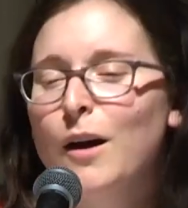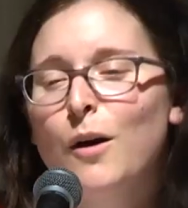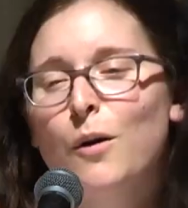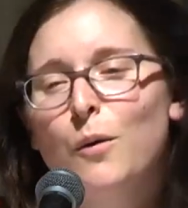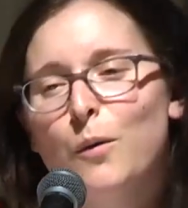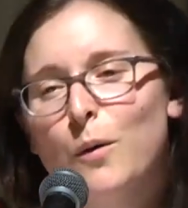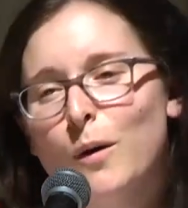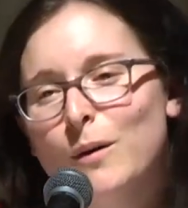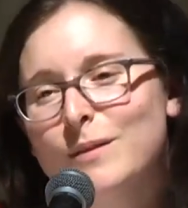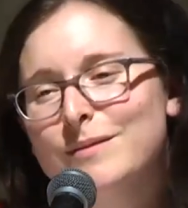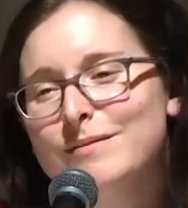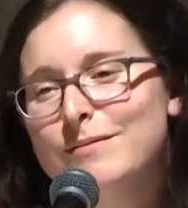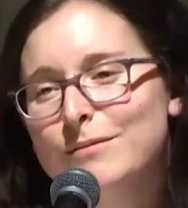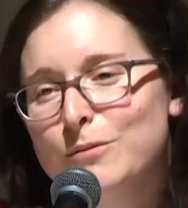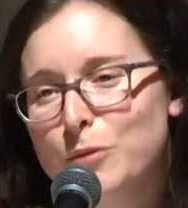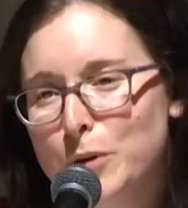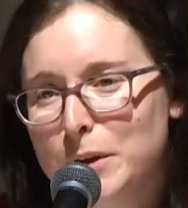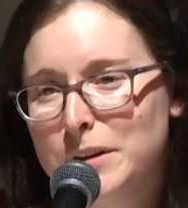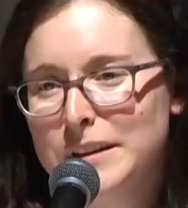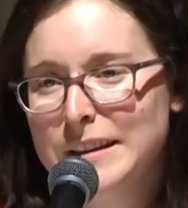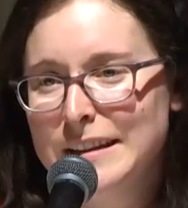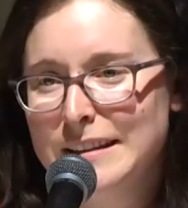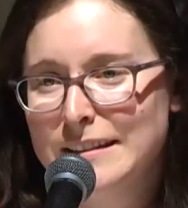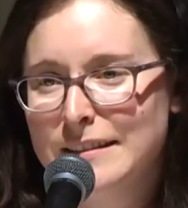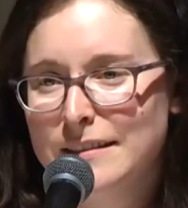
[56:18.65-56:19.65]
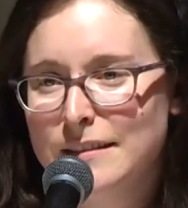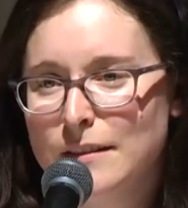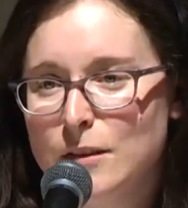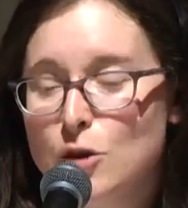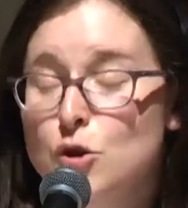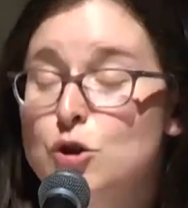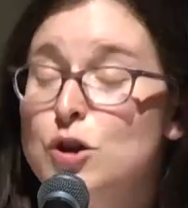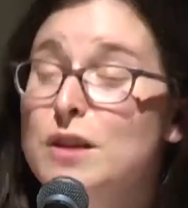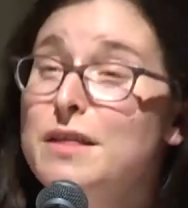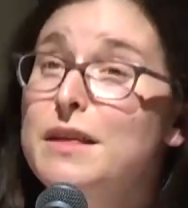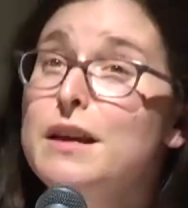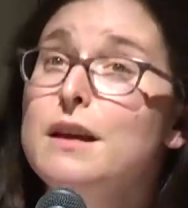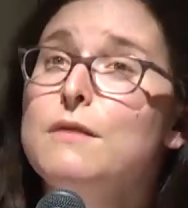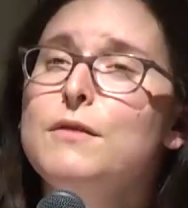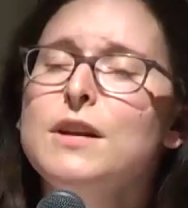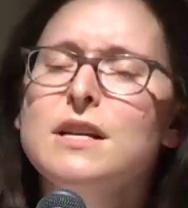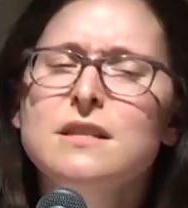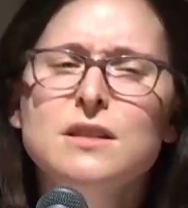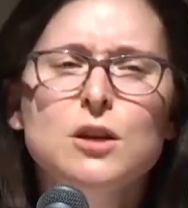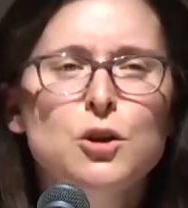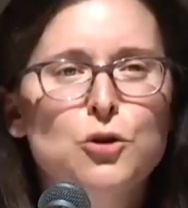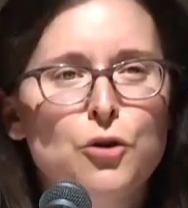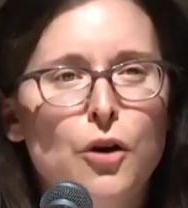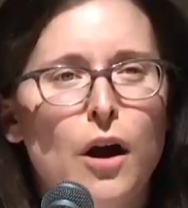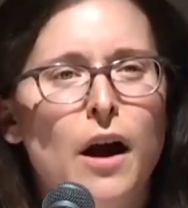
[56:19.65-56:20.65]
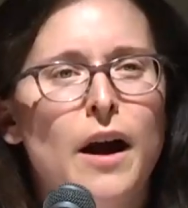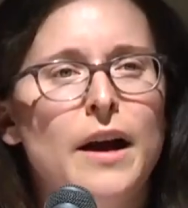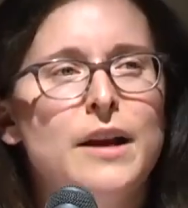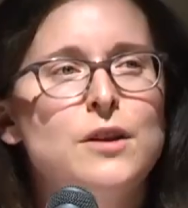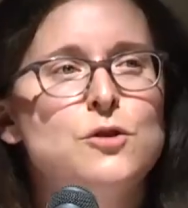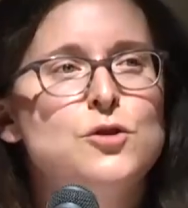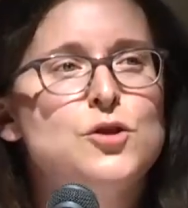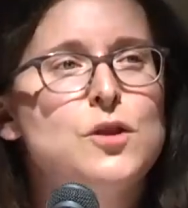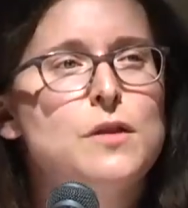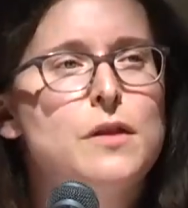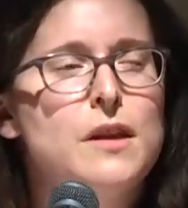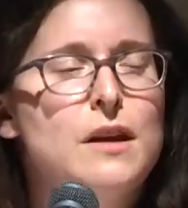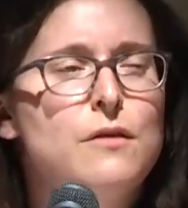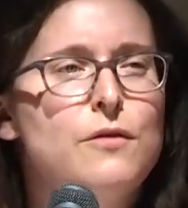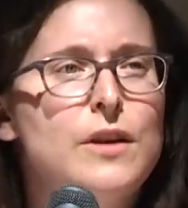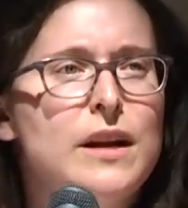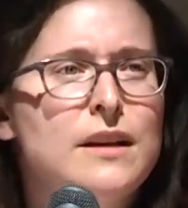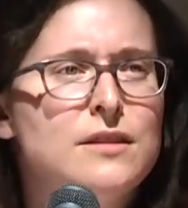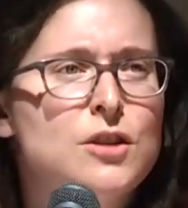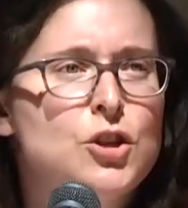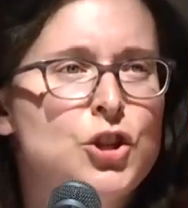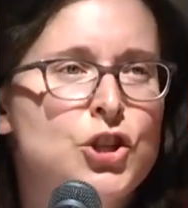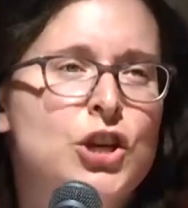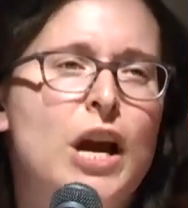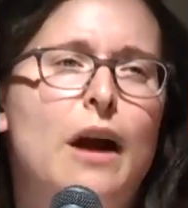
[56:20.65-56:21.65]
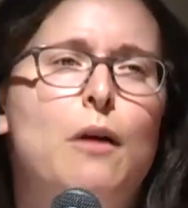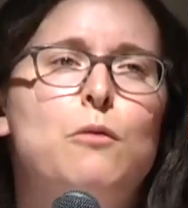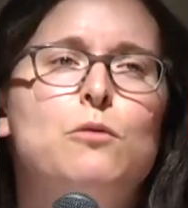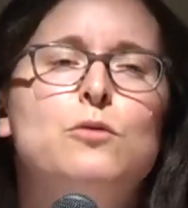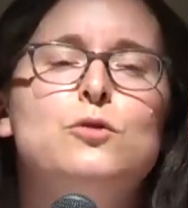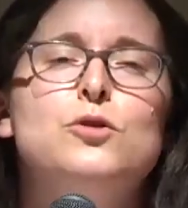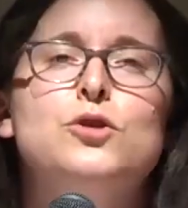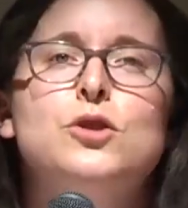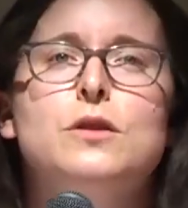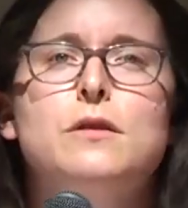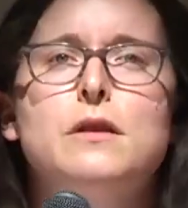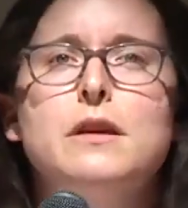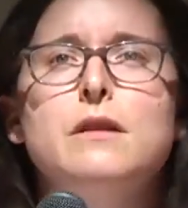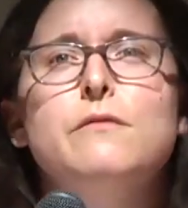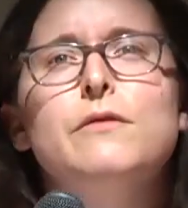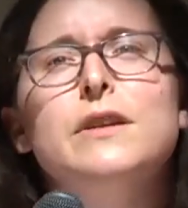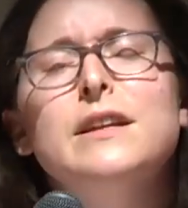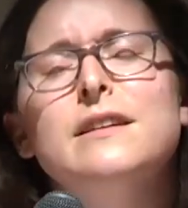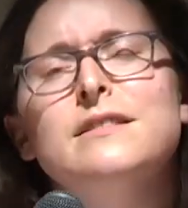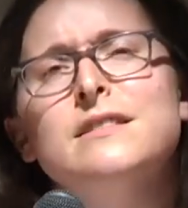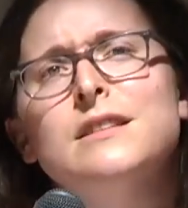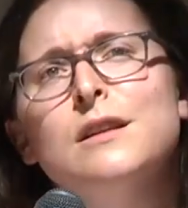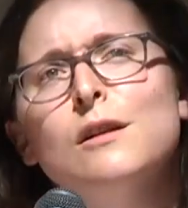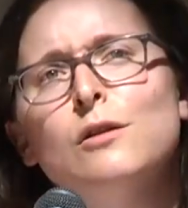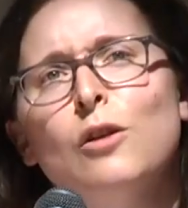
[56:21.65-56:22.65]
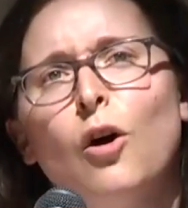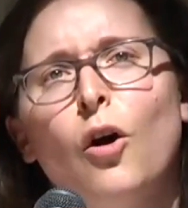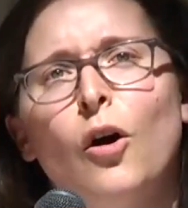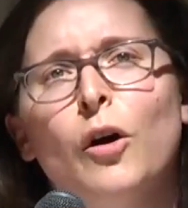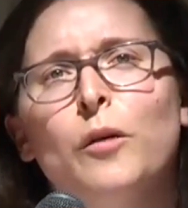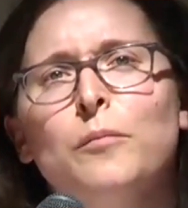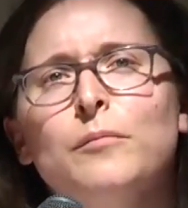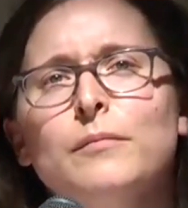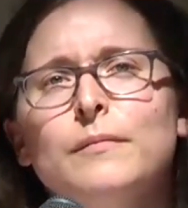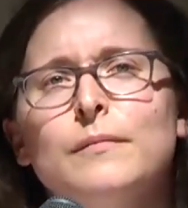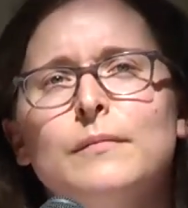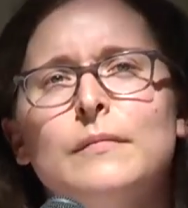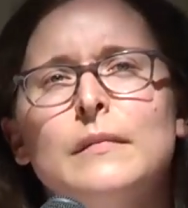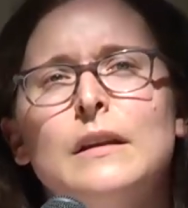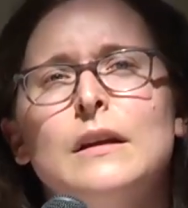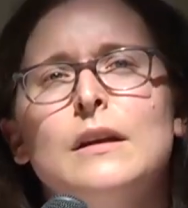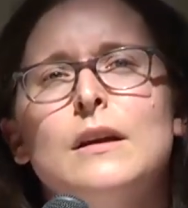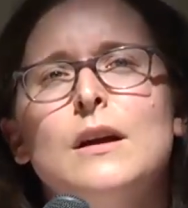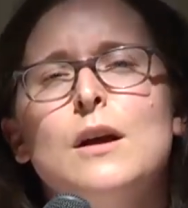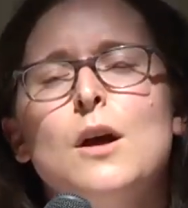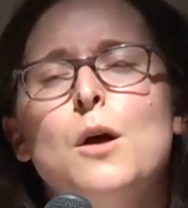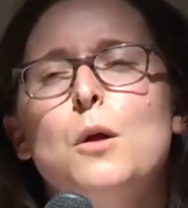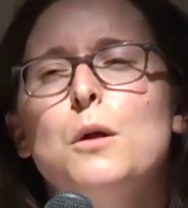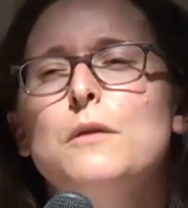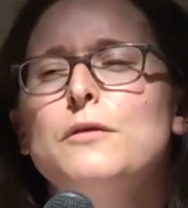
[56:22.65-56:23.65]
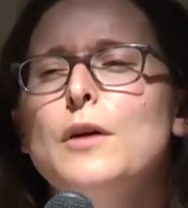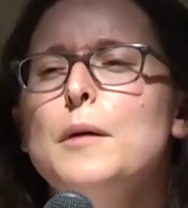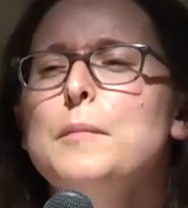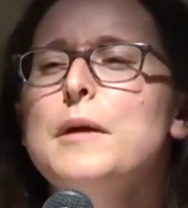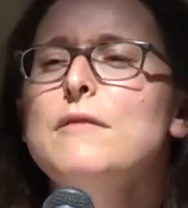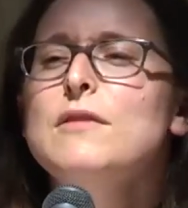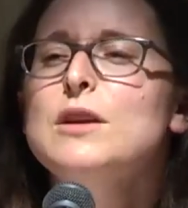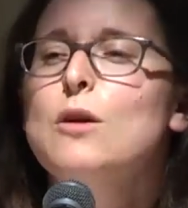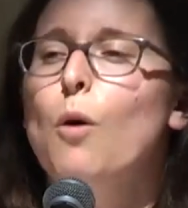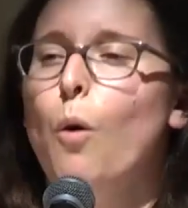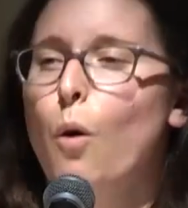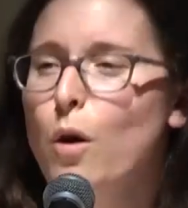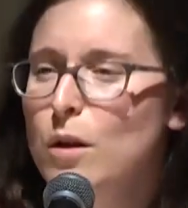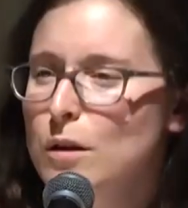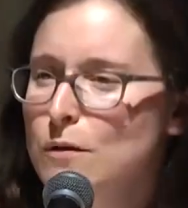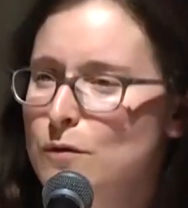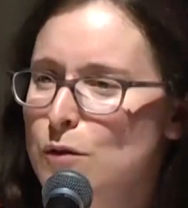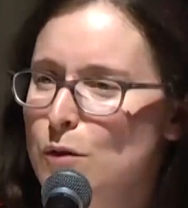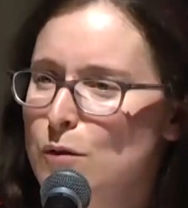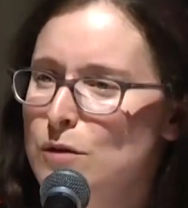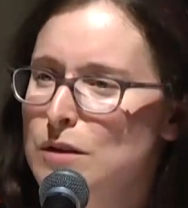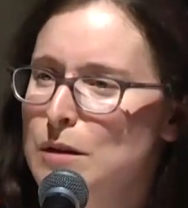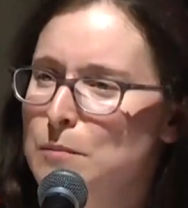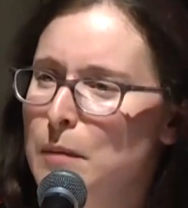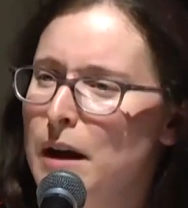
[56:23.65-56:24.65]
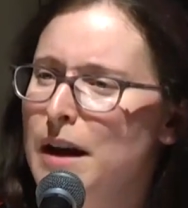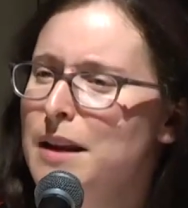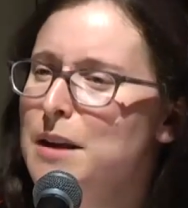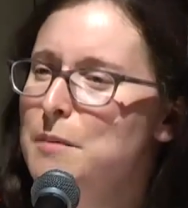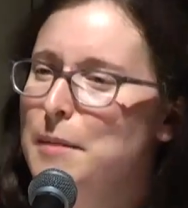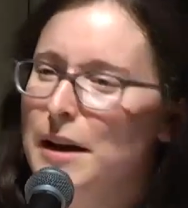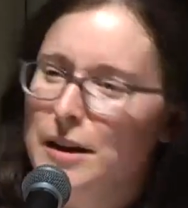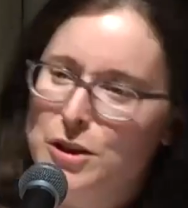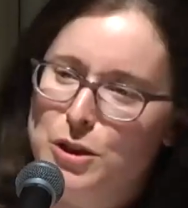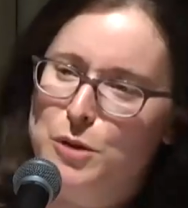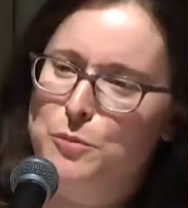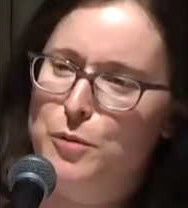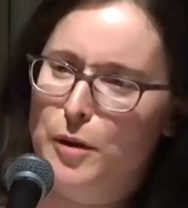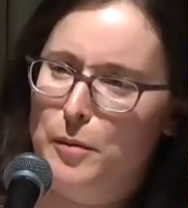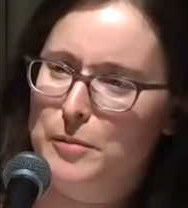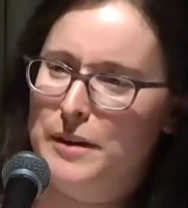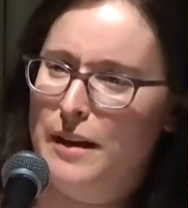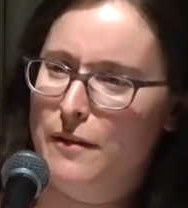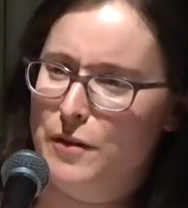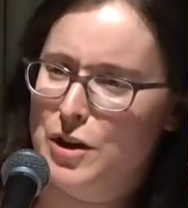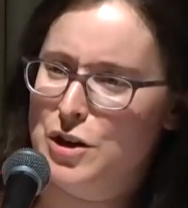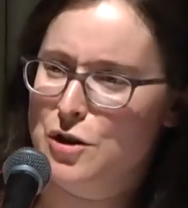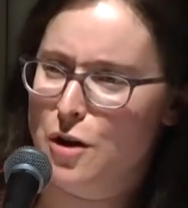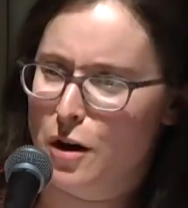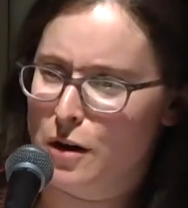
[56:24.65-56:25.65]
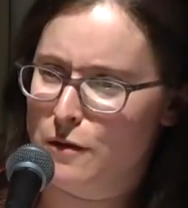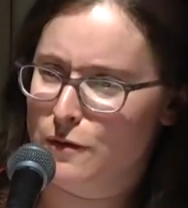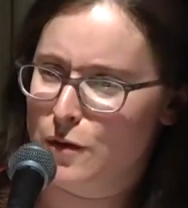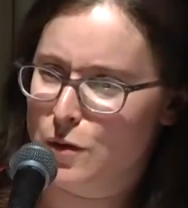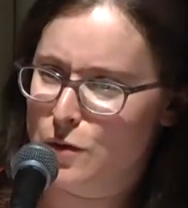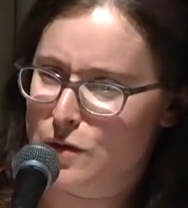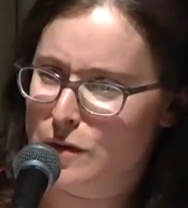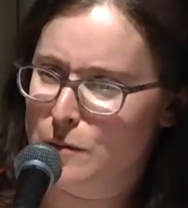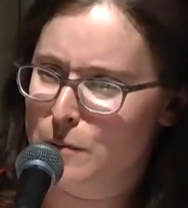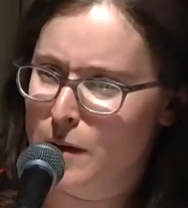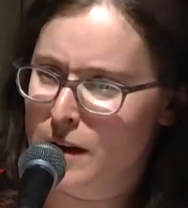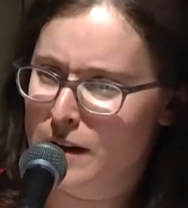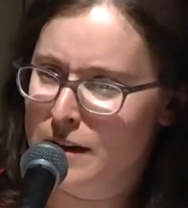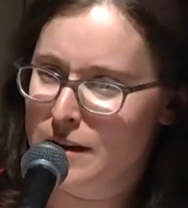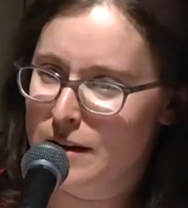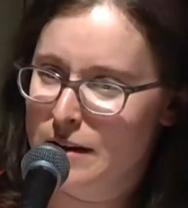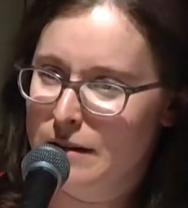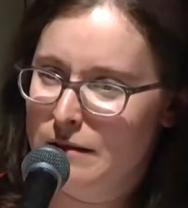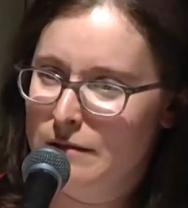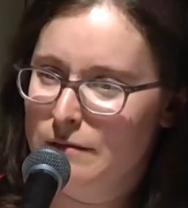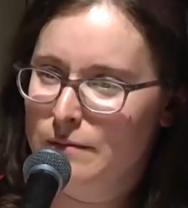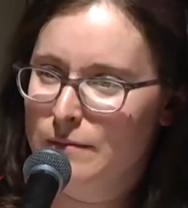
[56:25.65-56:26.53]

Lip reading: Well, really? You should think of it as a cry, and you should think of it as a shout, and you should think of it as an alarm. Well, if I'm having all of those in mind, I'm actually probably having none of those in mind.